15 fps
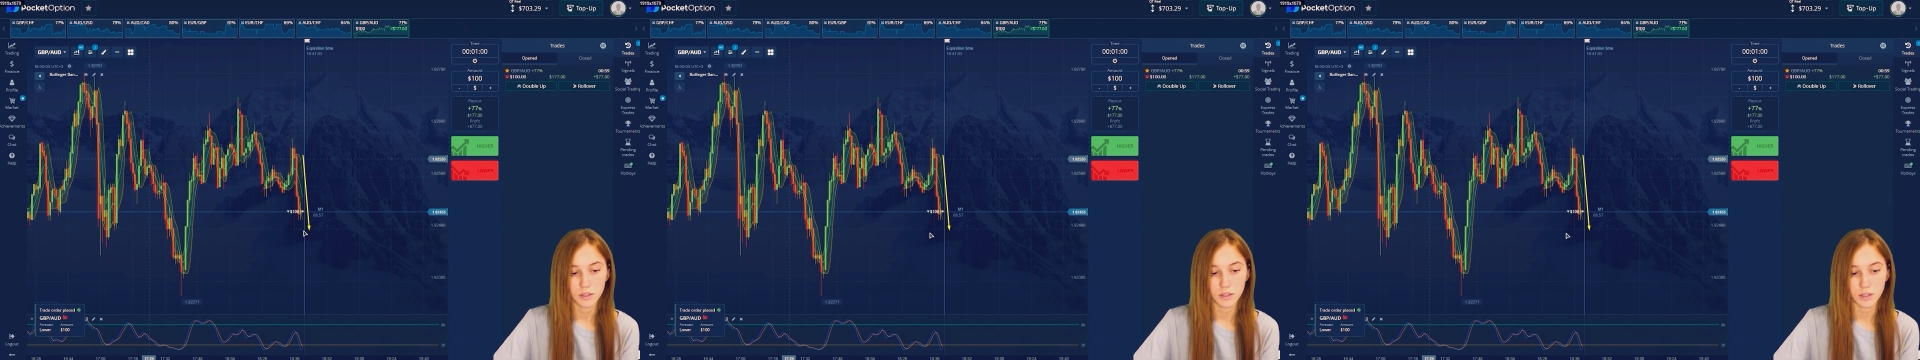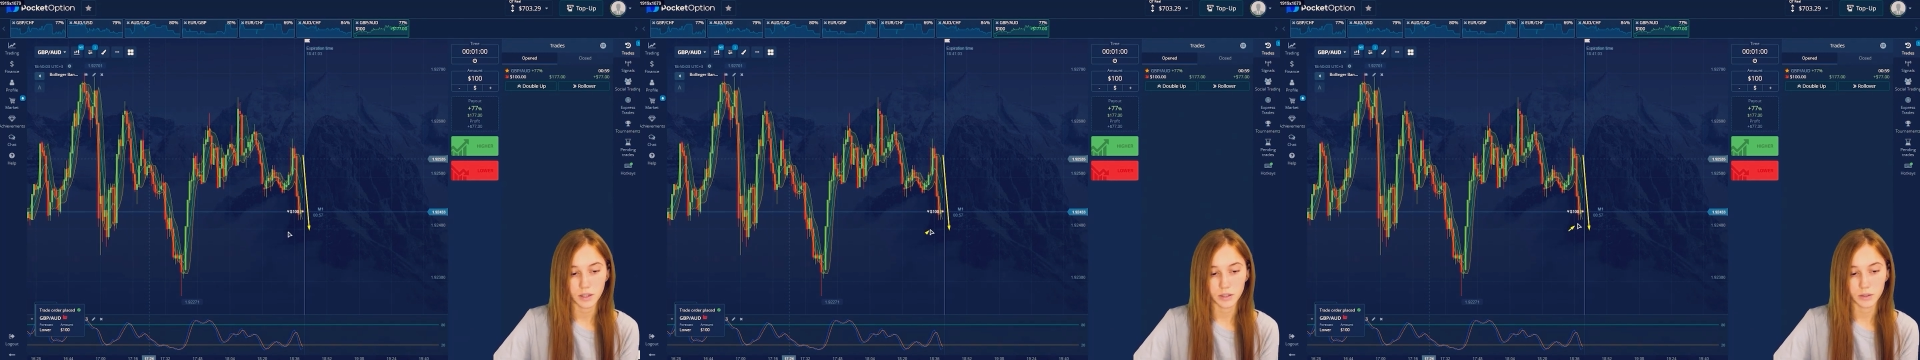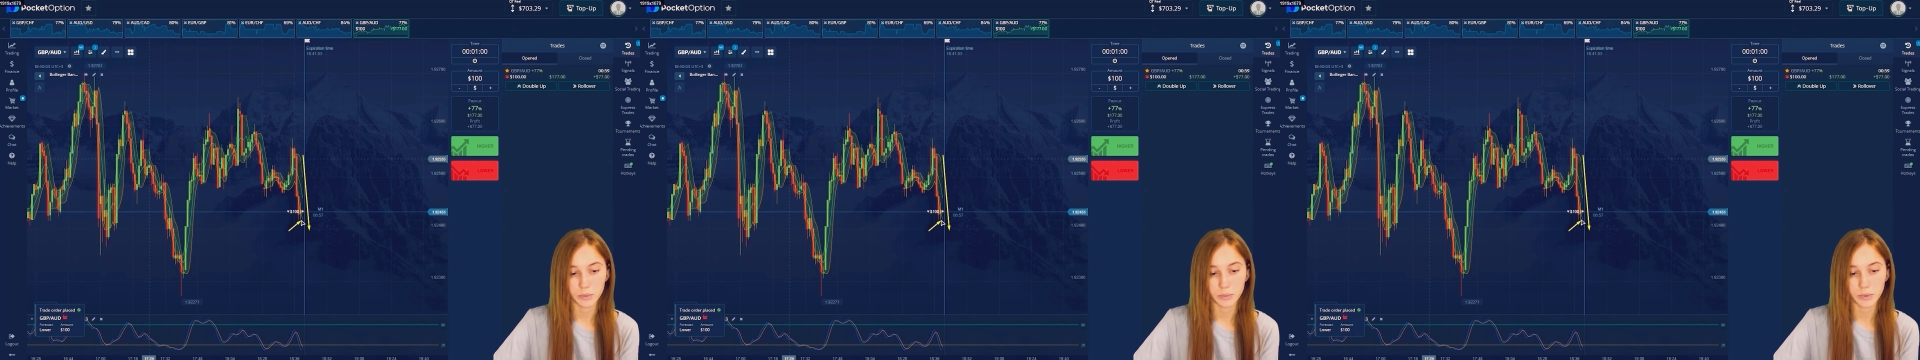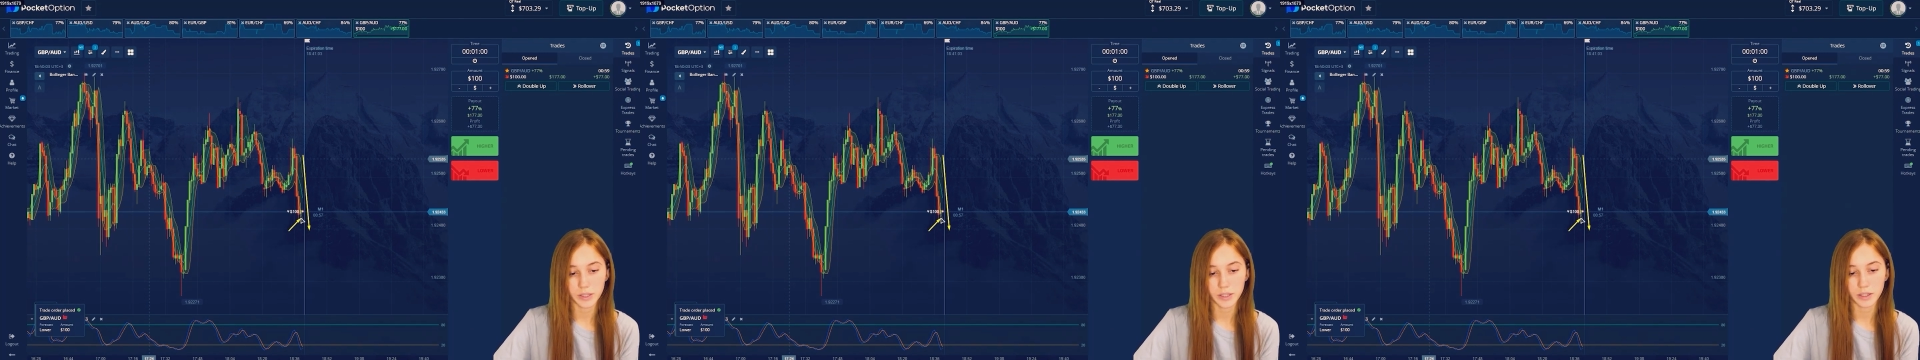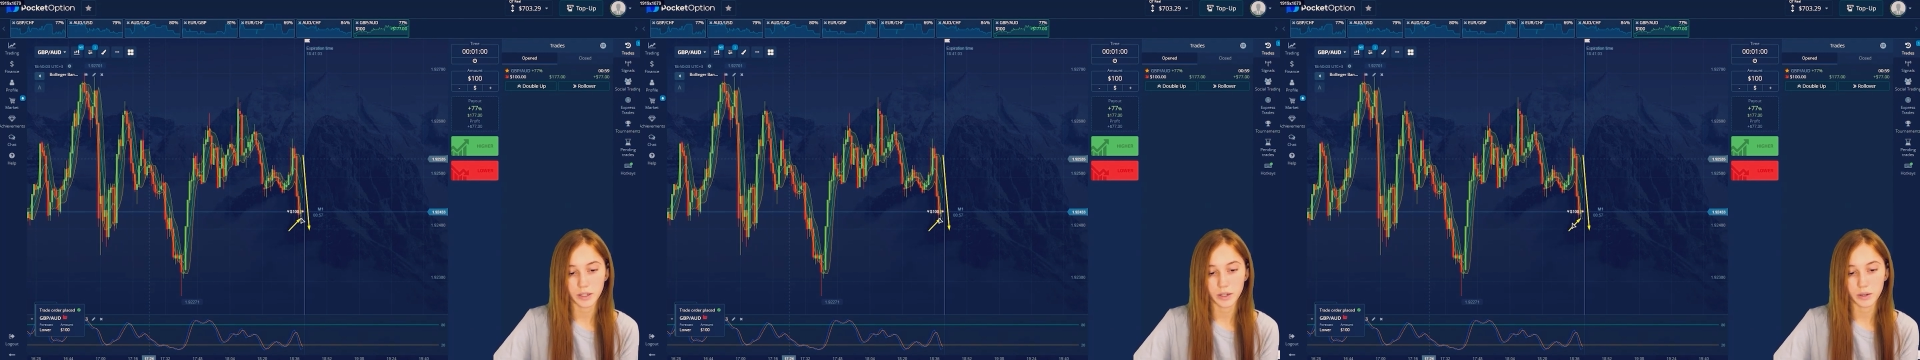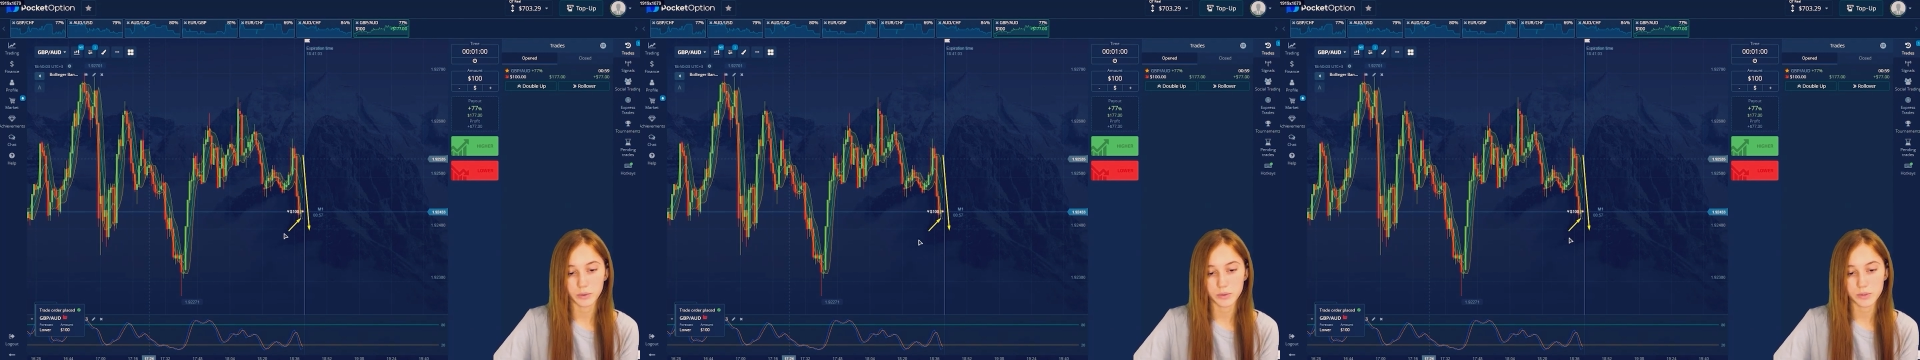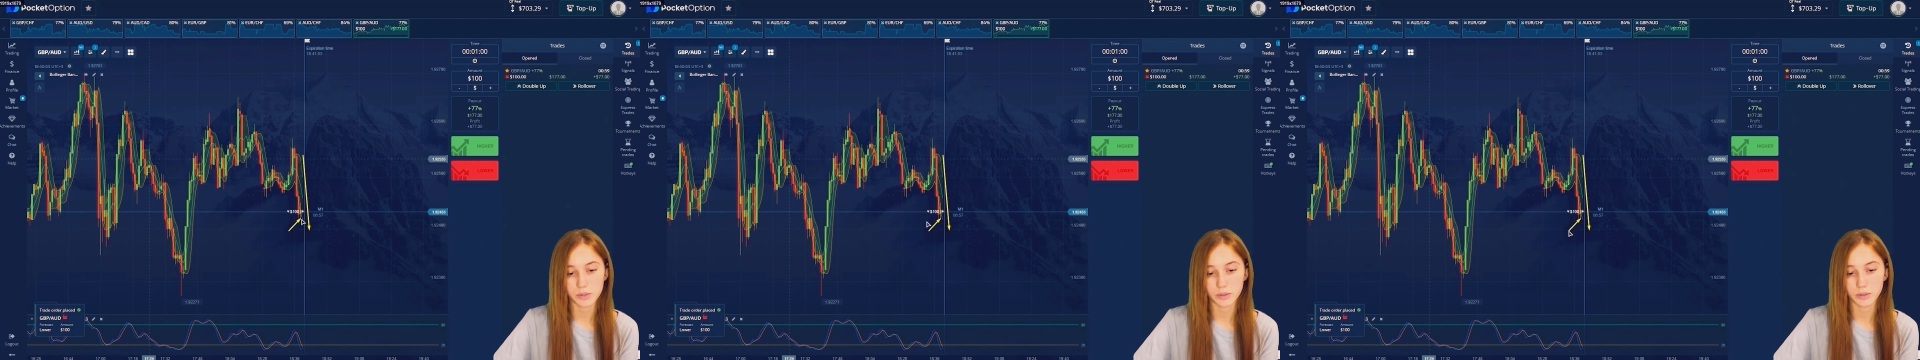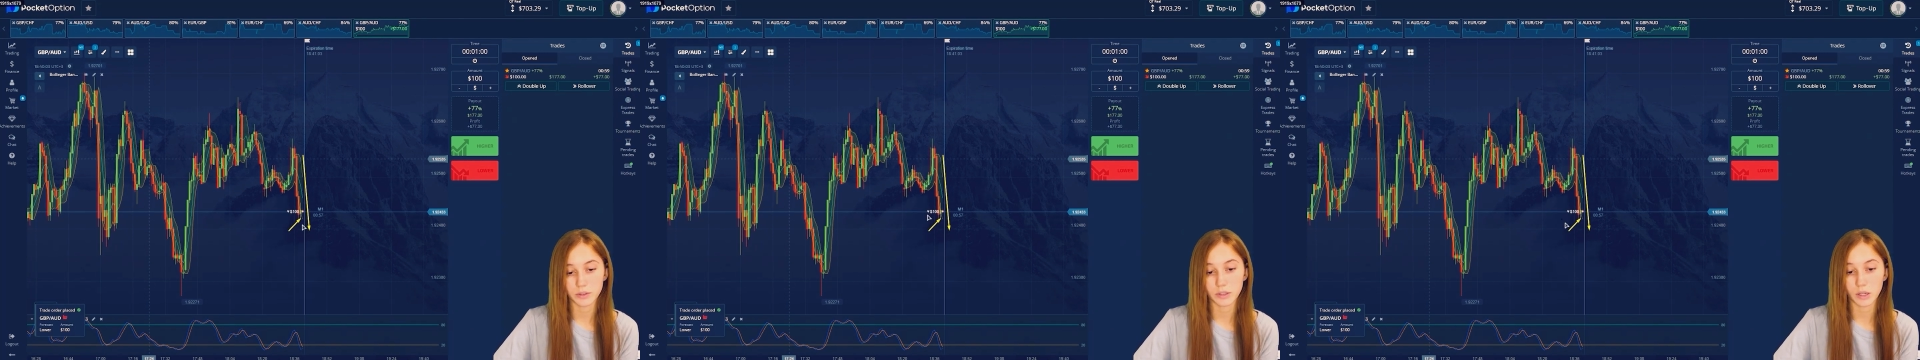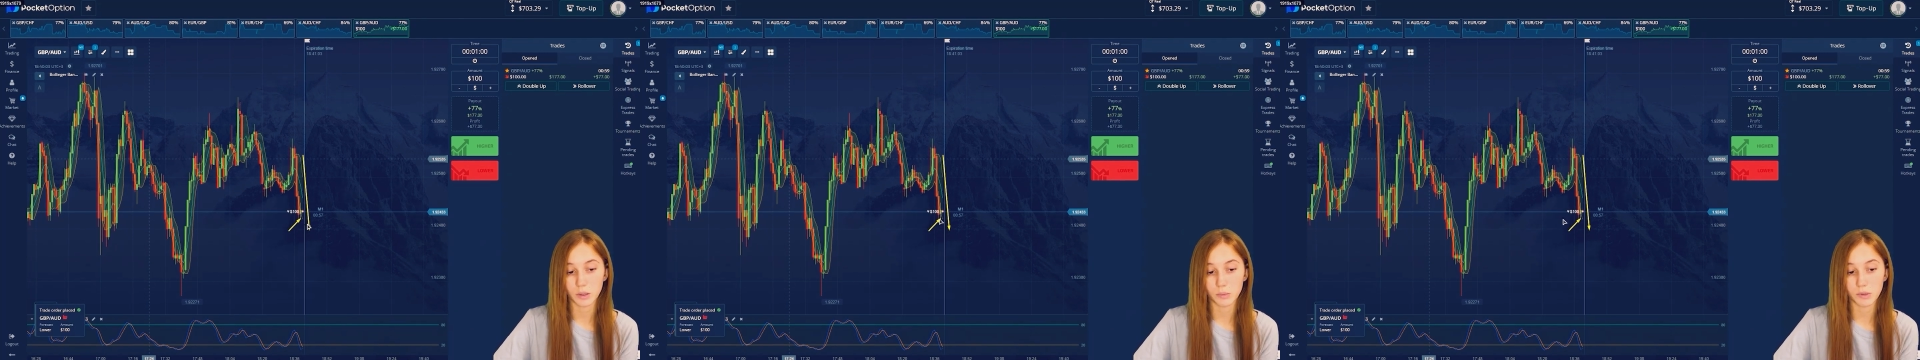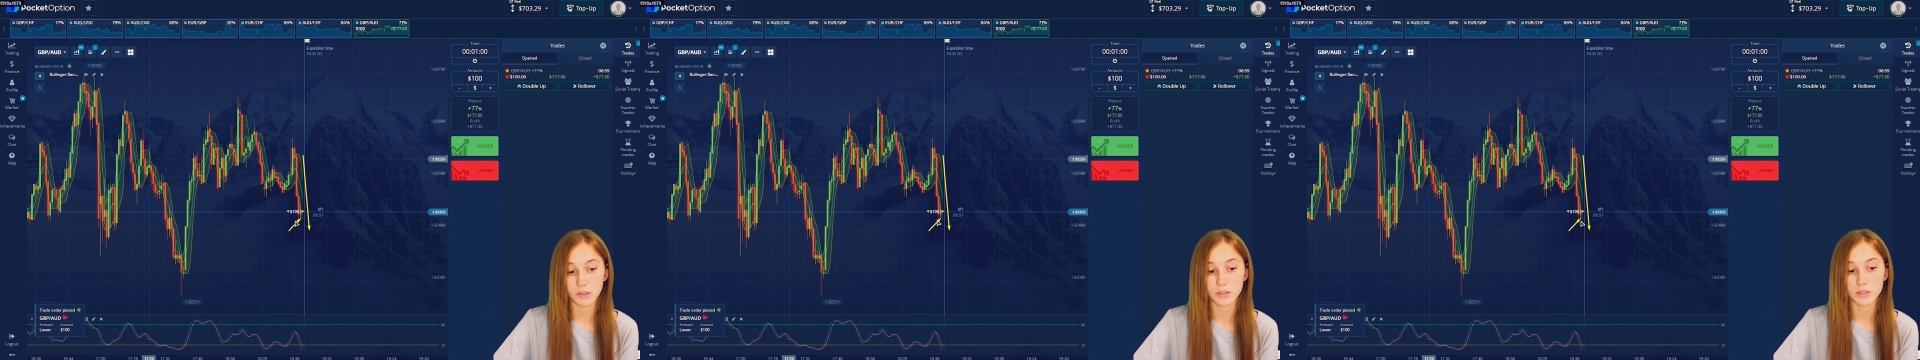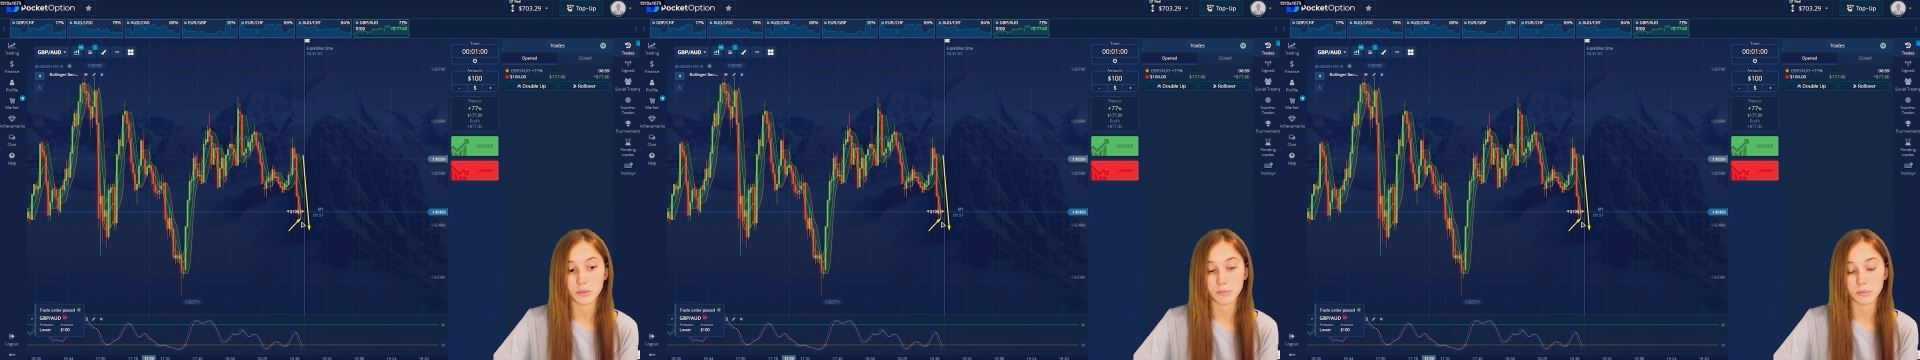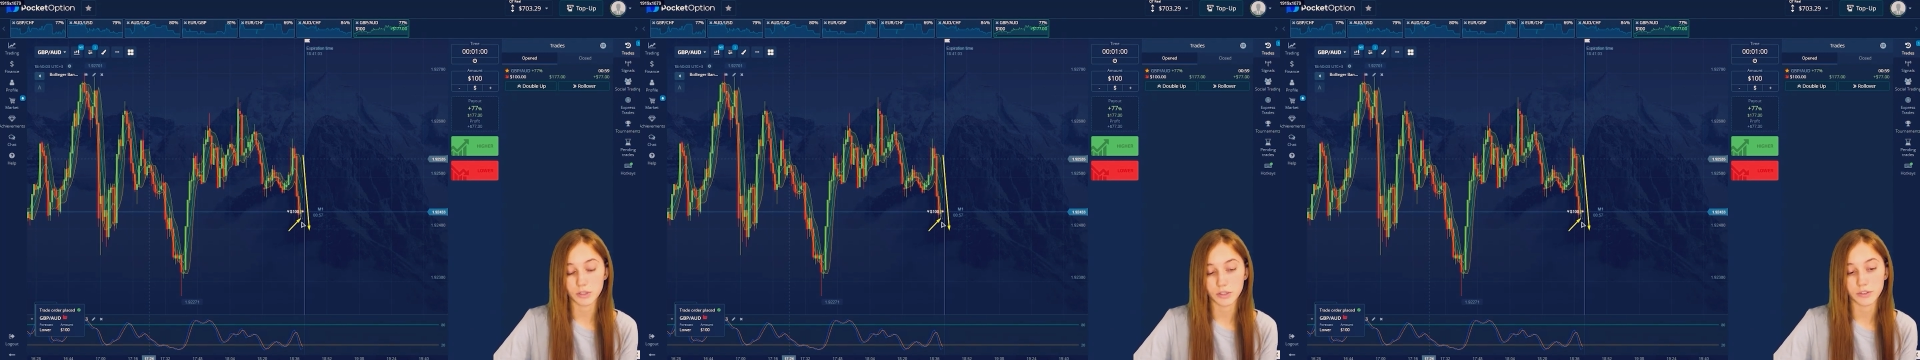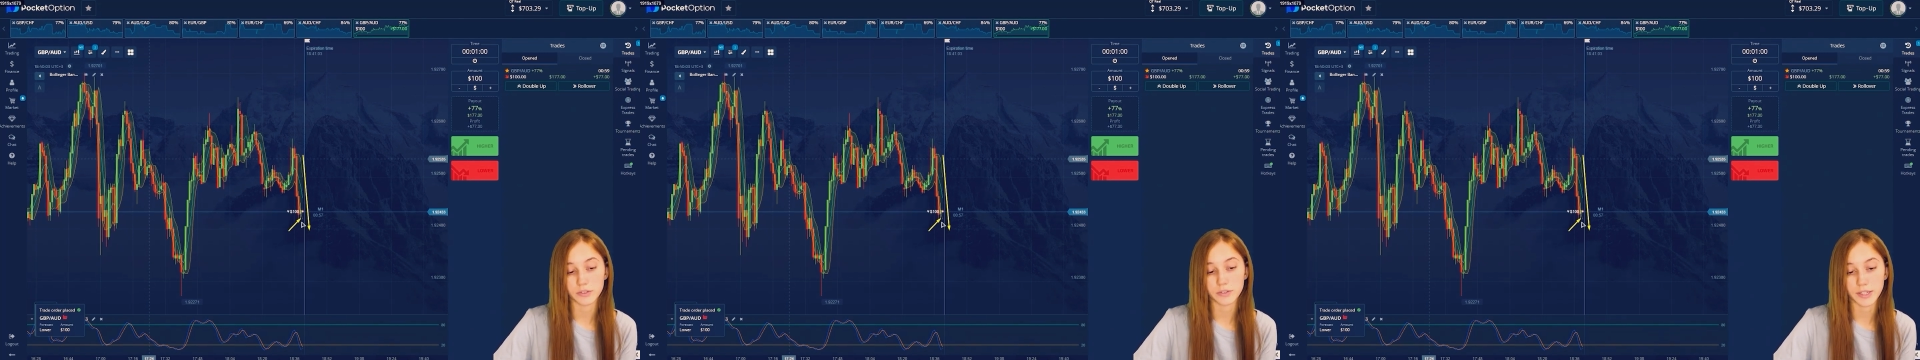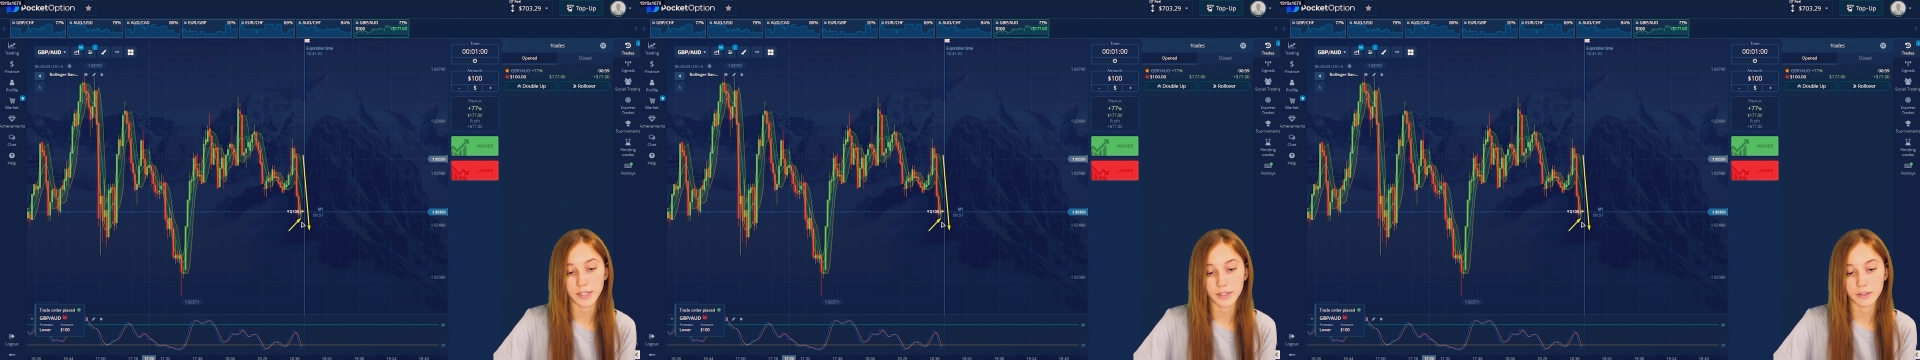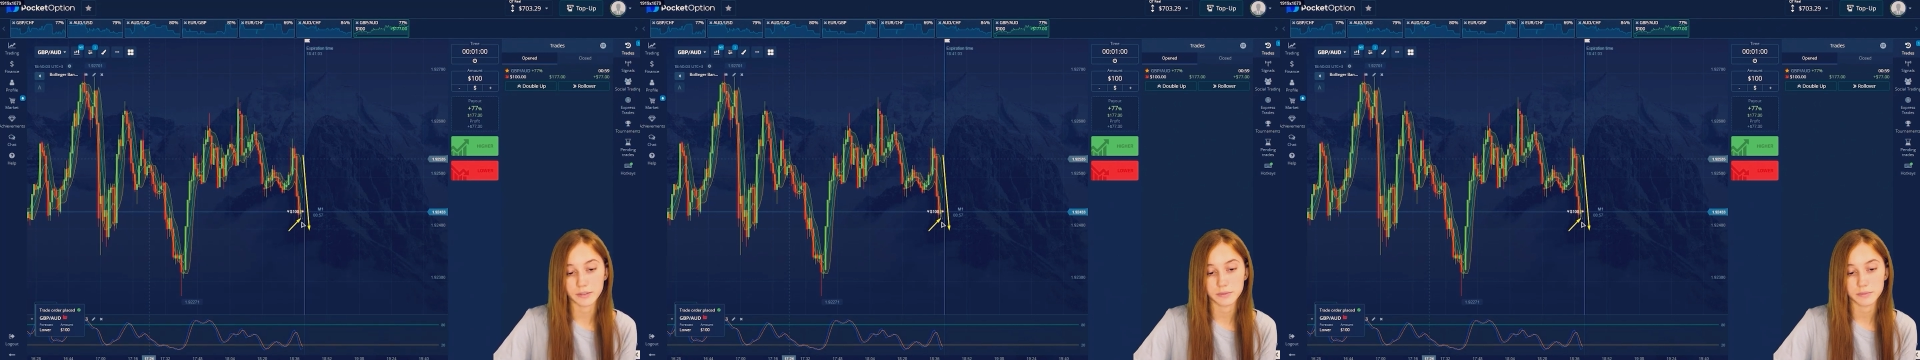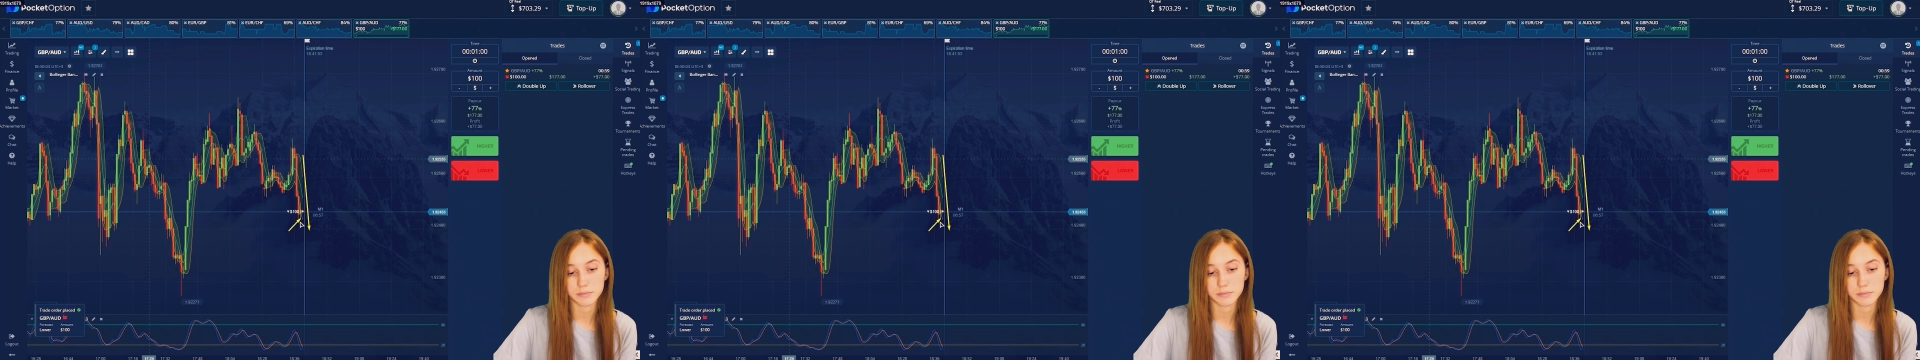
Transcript: and we go to global support area.